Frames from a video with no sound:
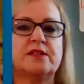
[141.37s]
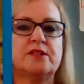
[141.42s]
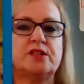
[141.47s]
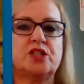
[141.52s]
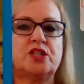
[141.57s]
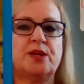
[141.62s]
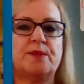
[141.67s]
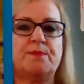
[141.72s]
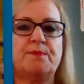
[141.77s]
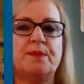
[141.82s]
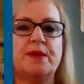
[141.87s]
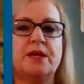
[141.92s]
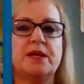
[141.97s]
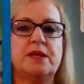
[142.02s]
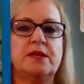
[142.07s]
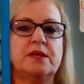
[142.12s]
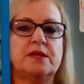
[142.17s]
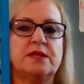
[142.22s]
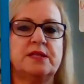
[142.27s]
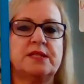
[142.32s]

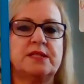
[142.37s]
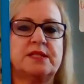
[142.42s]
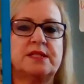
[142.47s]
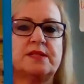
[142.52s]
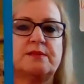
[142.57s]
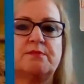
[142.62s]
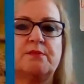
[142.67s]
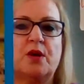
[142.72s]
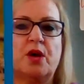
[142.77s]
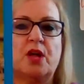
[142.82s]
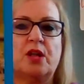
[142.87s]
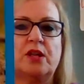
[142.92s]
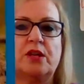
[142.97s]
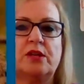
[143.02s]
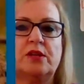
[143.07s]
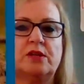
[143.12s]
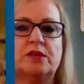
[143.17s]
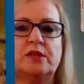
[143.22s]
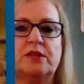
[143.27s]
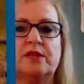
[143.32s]
chipmunk is
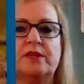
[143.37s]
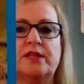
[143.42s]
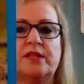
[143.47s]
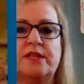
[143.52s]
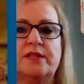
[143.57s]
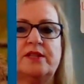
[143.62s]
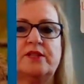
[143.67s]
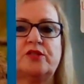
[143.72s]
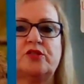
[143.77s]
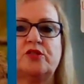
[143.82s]
smaller than the